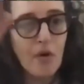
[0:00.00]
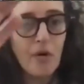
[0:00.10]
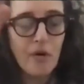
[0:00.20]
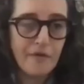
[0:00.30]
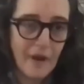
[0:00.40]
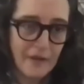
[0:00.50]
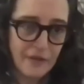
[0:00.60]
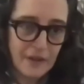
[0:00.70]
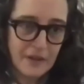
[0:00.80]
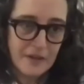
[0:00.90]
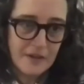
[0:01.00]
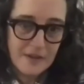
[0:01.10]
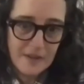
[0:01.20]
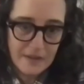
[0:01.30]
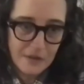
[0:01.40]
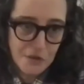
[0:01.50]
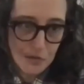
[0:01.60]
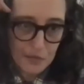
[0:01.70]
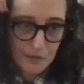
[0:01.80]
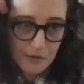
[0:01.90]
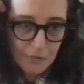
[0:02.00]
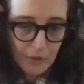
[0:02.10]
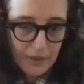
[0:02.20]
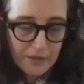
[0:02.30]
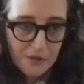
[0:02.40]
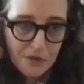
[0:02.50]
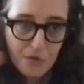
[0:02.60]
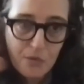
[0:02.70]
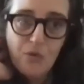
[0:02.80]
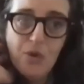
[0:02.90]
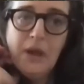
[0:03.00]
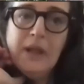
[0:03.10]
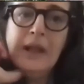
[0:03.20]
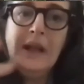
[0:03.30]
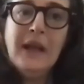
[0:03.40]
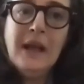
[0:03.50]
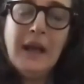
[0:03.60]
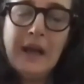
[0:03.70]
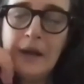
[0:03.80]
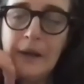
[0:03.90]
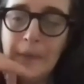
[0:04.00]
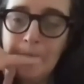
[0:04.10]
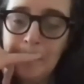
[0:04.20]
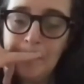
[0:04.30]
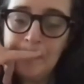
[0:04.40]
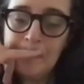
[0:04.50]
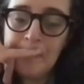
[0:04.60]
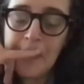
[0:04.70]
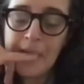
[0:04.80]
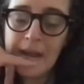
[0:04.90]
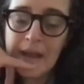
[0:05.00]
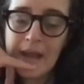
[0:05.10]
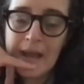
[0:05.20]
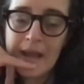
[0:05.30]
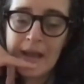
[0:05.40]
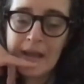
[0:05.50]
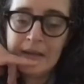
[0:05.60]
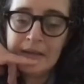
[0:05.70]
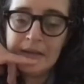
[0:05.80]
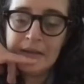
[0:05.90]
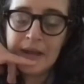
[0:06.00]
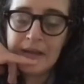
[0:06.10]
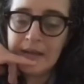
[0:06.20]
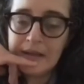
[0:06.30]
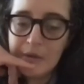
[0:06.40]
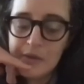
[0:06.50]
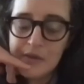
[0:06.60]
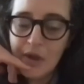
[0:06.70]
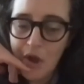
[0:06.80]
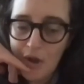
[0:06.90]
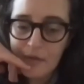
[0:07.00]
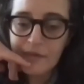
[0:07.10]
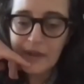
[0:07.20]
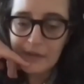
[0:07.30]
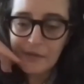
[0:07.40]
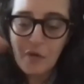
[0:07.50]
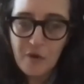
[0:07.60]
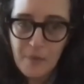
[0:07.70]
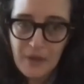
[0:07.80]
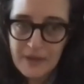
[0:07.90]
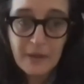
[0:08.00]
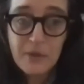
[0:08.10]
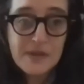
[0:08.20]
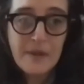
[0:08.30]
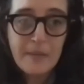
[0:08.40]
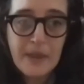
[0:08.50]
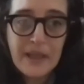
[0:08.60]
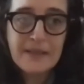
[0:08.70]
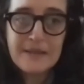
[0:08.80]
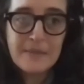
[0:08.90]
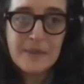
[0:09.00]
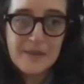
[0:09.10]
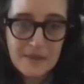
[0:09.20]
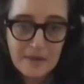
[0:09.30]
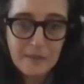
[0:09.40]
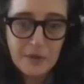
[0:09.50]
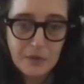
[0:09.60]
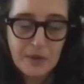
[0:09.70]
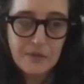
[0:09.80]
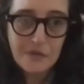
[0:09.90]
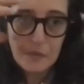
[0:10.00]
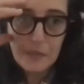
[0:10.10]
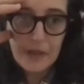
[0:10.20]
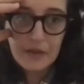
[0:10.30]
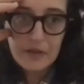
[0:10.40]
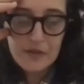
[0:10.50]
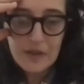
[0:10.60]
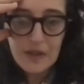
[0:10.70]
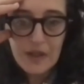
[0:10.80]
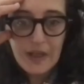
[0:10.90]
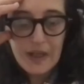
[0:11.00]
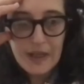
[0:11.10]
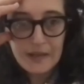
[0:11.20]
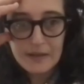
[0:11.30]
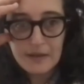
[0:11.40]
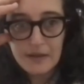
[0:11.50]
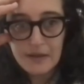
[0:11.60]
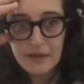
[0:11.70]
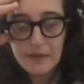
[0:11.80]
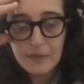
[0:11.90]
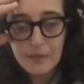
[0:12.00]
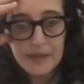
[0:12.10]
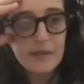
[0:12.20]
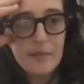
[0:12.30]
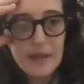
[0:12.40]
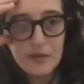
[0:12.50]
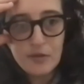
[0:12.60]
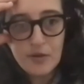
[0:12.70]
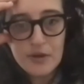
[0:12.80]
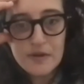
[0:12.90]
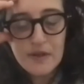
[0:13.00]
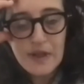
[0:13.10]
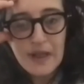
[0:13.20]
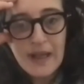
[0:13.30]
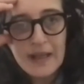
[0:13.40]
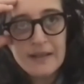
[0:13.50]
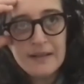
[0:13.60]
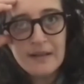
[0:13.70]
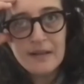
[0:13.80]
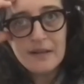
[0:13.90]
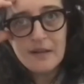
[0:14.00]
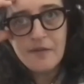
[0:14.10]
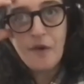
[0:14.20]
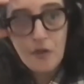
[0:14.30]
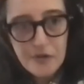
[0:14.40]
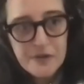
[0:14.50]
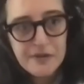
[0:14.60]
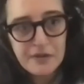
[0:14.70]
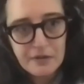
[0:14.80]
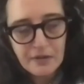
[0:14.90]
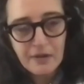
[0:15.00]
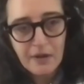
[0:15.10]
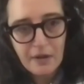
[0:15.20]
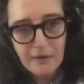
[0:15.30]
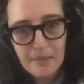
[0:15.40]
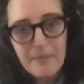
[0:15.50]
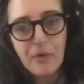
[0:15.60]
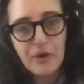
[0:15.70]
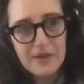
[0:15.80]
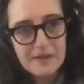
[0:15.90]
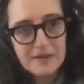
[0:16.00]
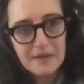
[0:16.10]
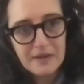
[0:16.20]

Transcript: or 5 years that the students were at the school. And I think there was a lot of there was a big intimacy between the filmmakers and the mentors. And the fondest memories